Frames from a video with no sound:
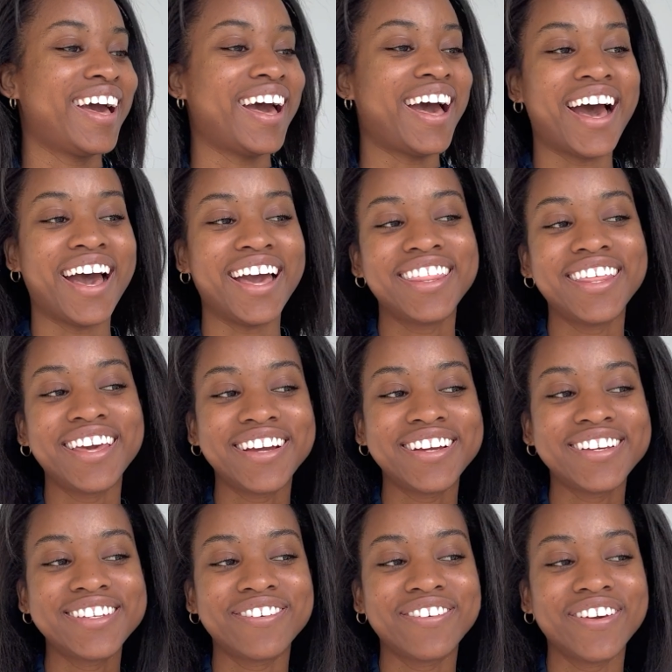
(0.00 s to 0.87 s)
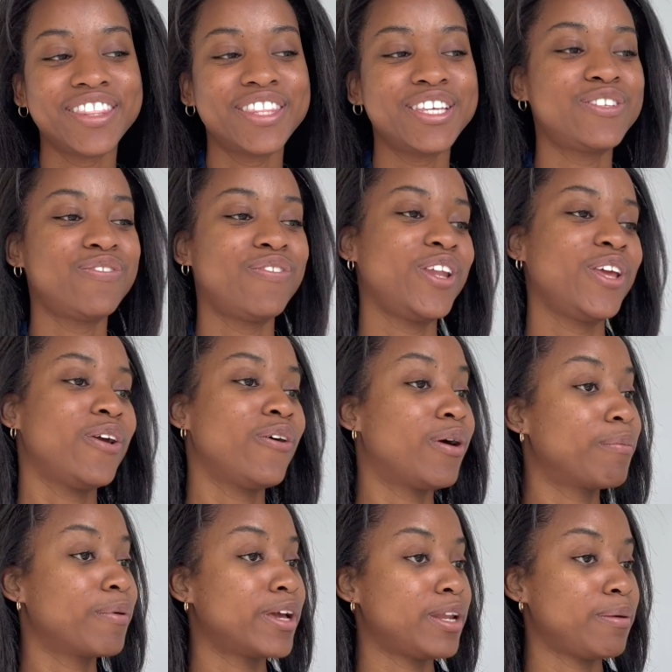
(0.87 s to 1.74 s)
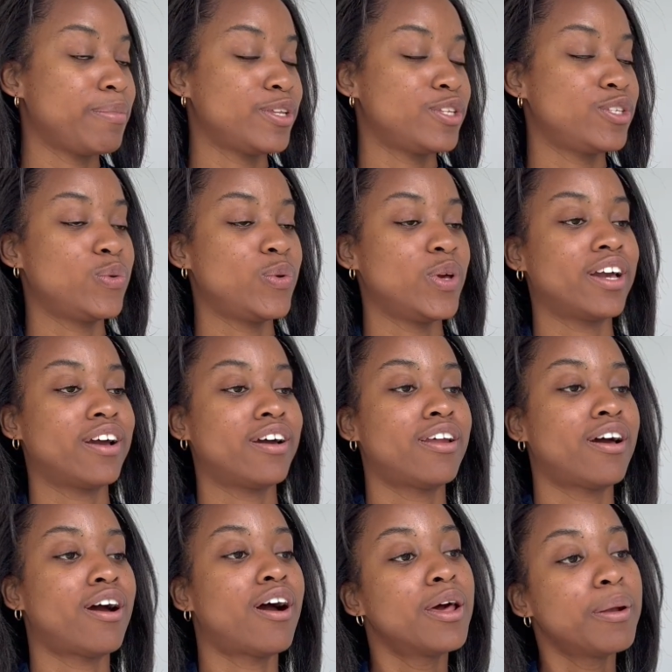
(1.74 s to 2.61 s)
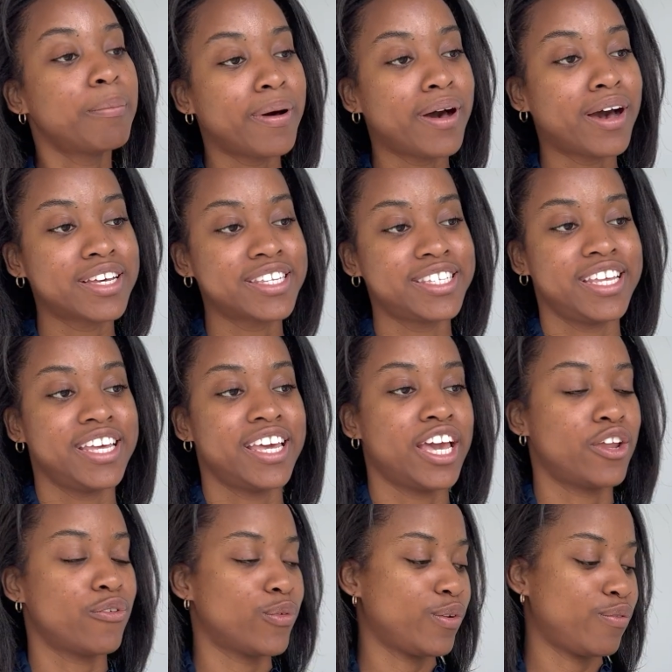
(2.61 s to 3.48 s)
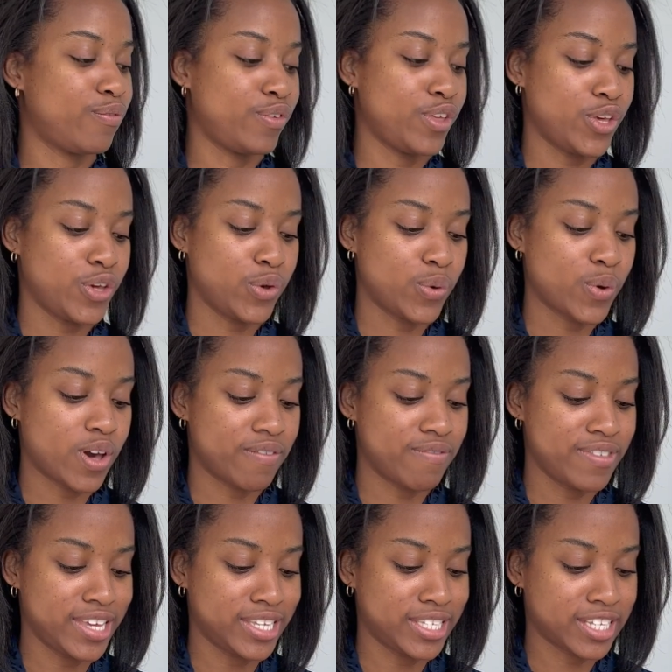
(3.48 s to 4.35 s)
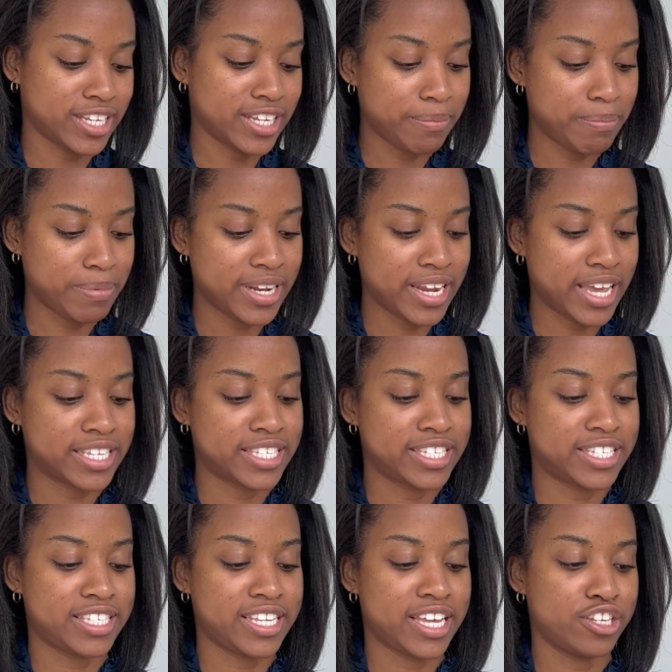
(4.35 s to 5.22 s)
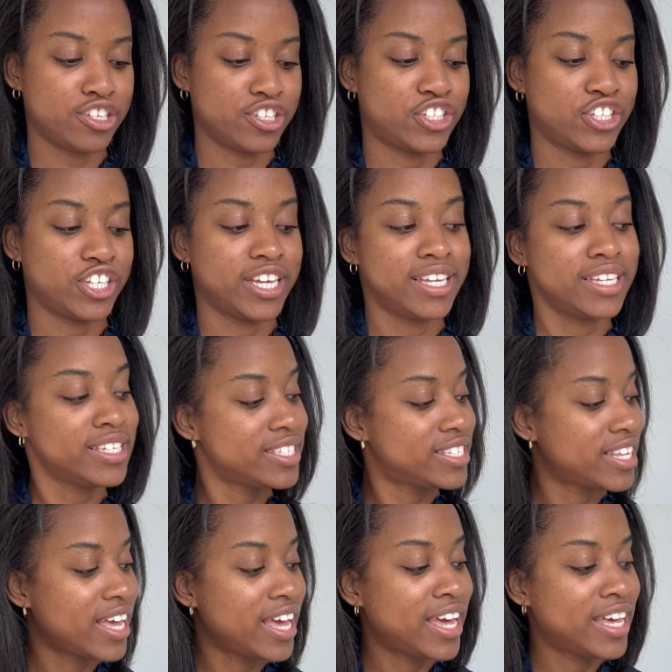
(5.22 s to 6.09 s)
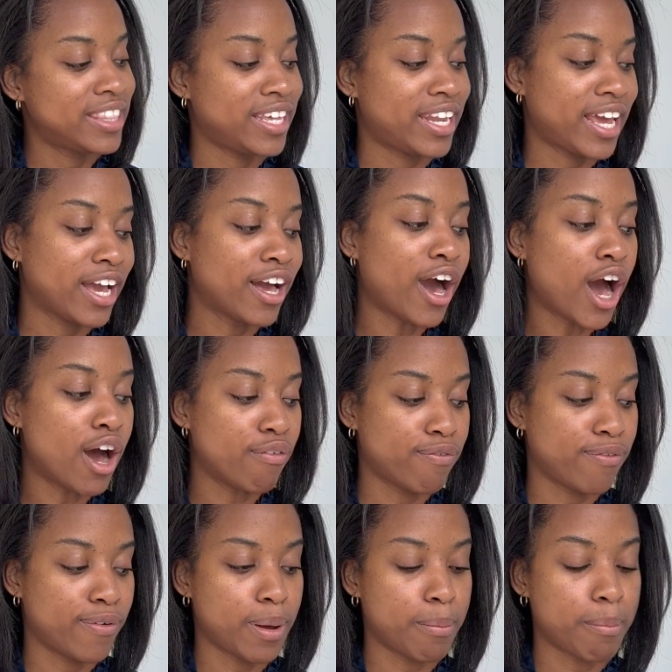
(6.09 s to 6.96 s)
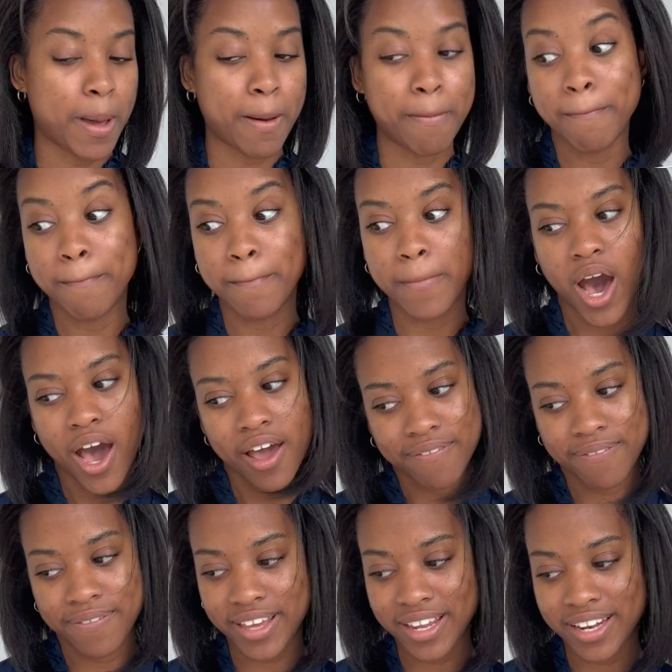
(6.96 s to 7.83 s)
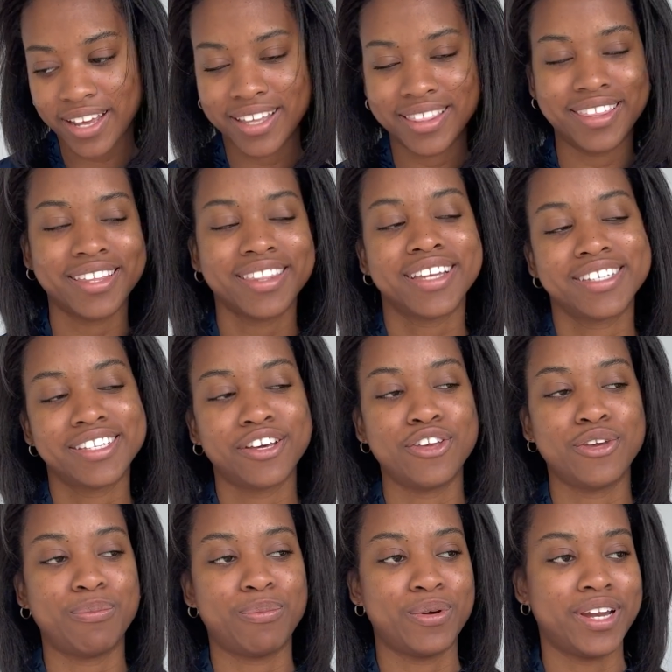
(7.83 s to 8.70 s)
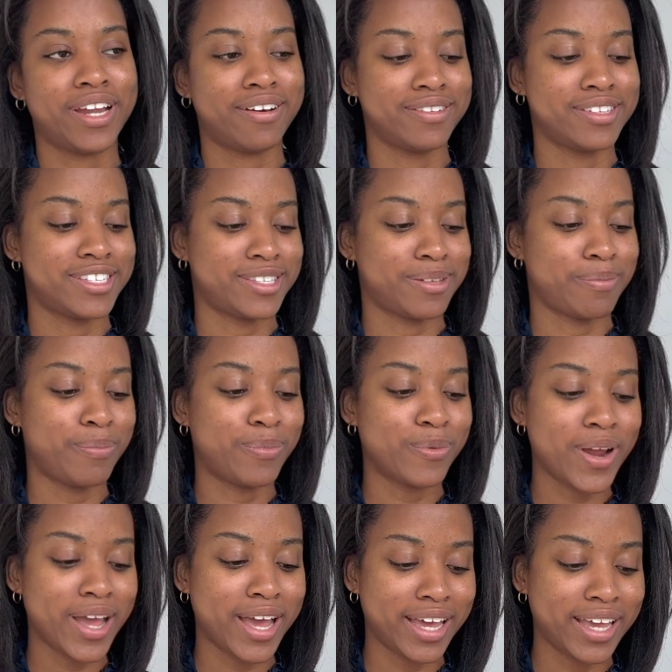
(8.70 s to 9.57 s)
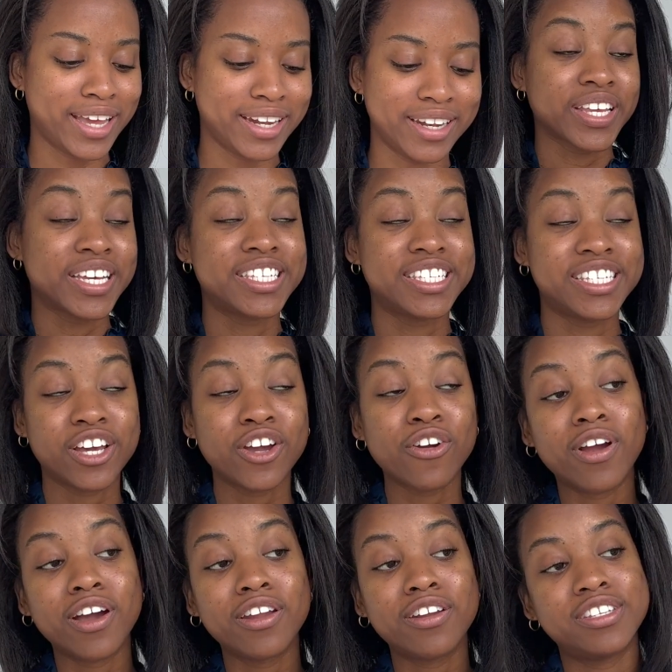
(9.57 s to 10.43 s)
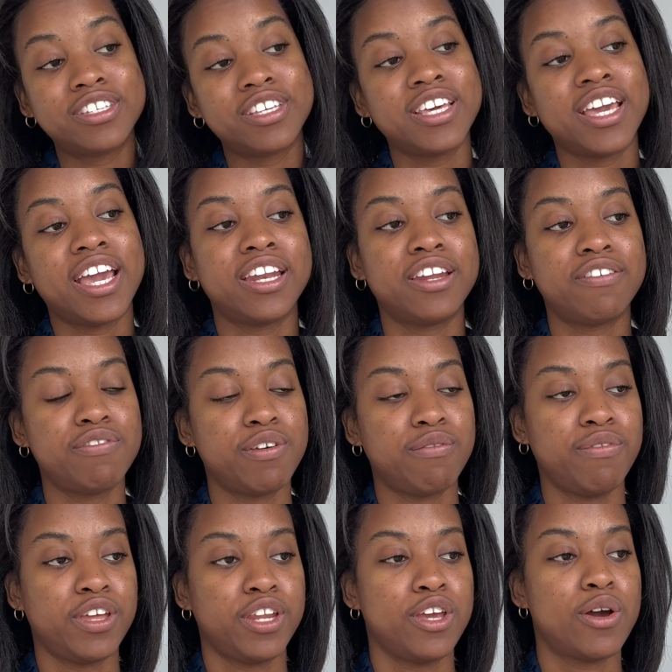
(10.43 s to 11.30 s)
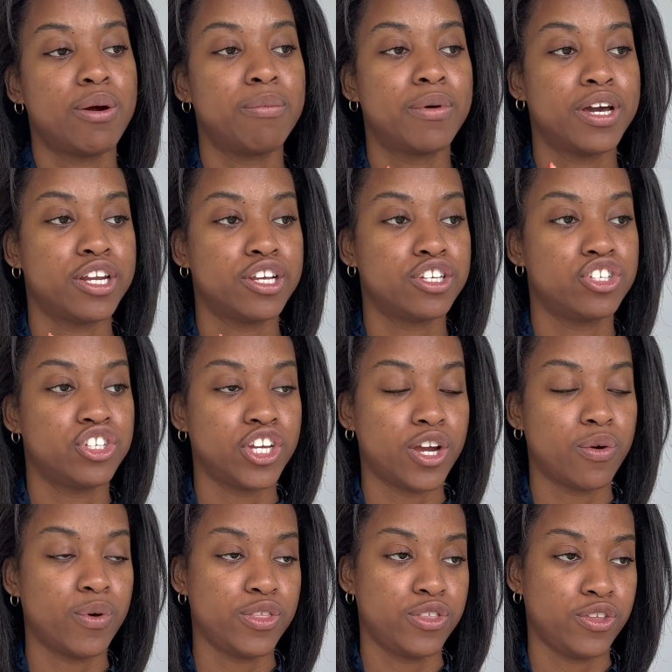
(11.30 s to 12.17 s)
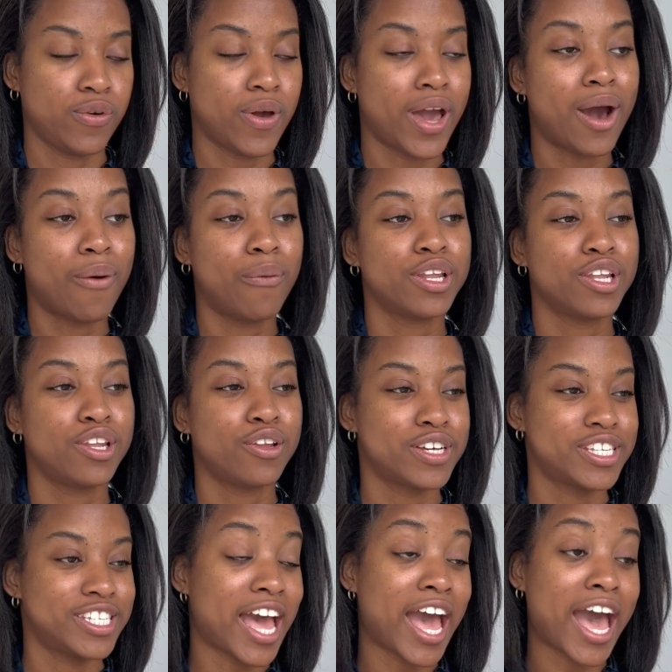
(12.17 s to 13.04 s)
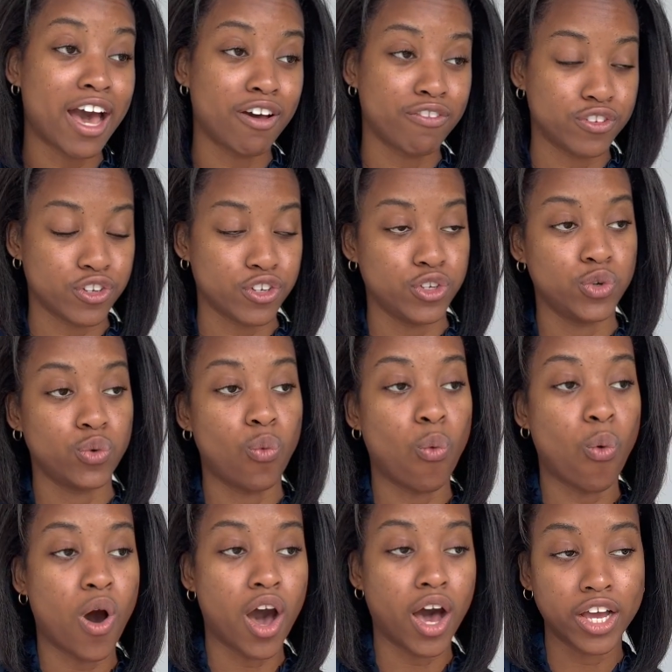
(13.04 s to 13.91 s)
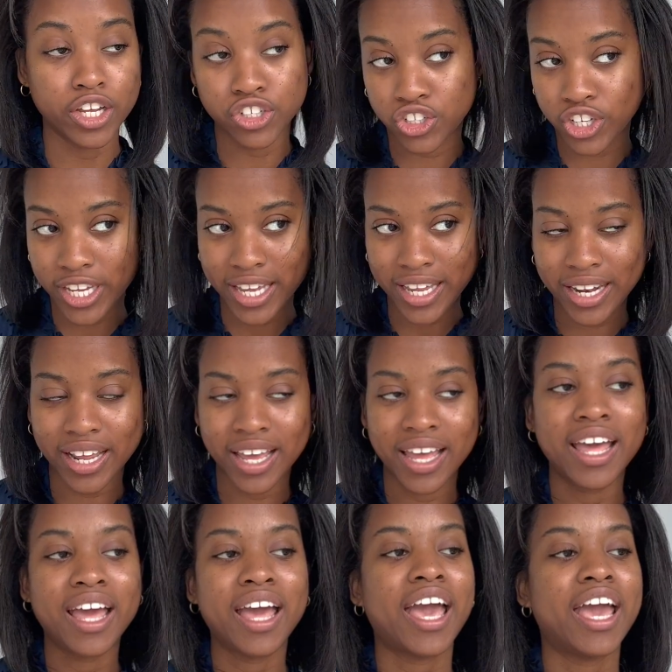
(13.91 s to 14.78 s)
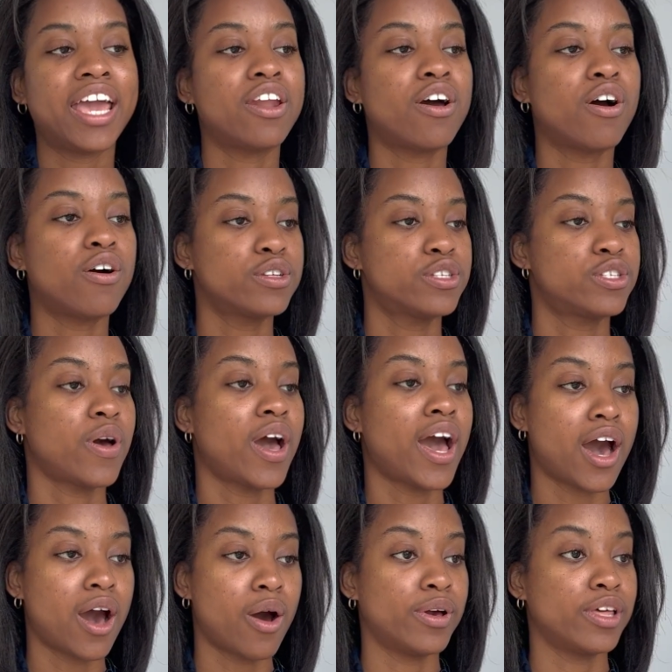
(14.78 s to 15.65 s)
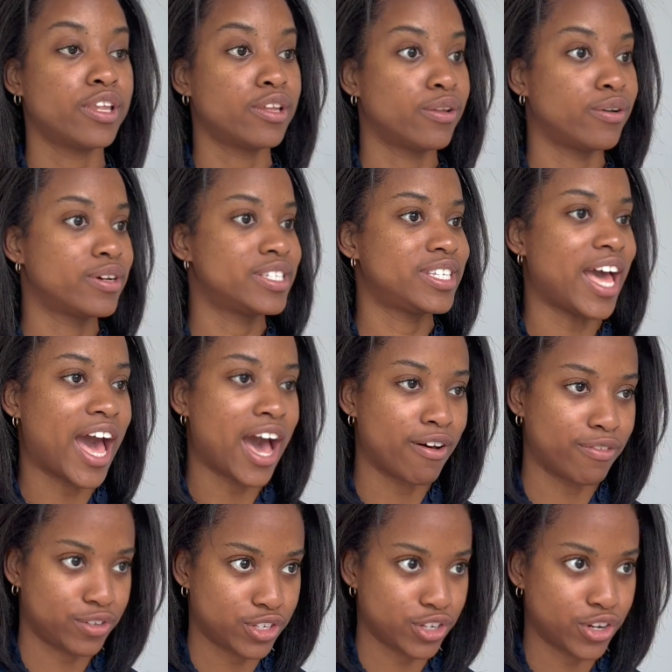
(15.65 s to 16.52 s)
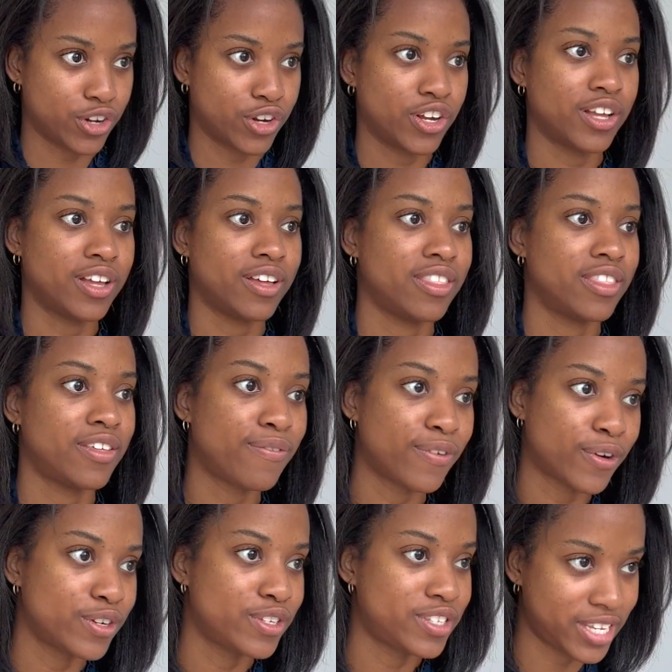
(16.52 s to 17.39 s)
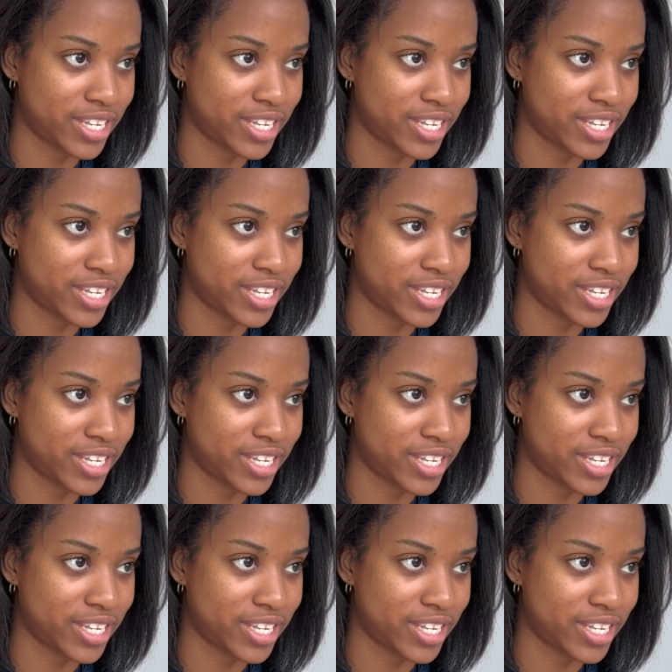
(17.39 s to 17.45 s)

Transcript: Hi there, so in this video I'm going to be doing an unboxing and review of these clip-in extensions that I got from Motfin. I think that's how you pronounce the brand. Stick around until the end of the video. I'm going to share with you how it looks after you wash it and also how it looks after the first